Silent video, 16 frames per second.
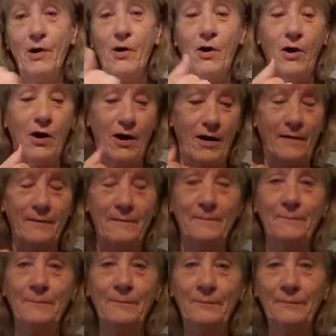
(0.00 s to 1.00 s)
are.
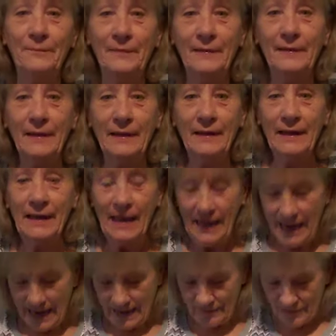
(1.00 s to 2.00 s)

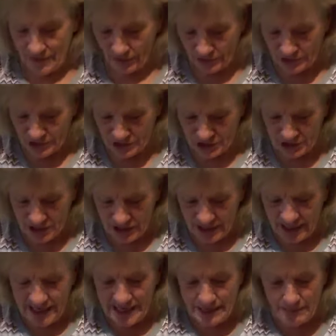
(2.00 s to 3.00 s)
And they're
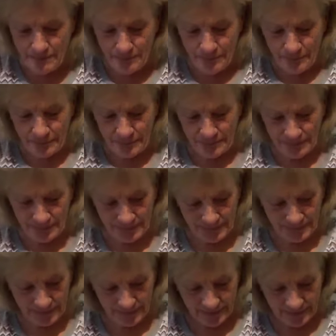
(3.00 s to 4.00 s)
cheap.
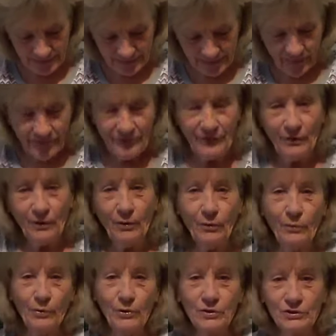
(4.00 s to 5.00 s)
They're a
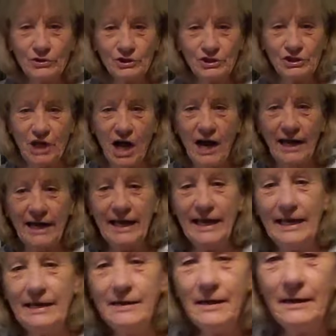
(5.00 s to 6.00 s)
real
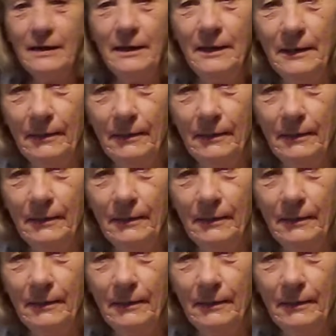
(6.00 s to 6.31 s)
shiny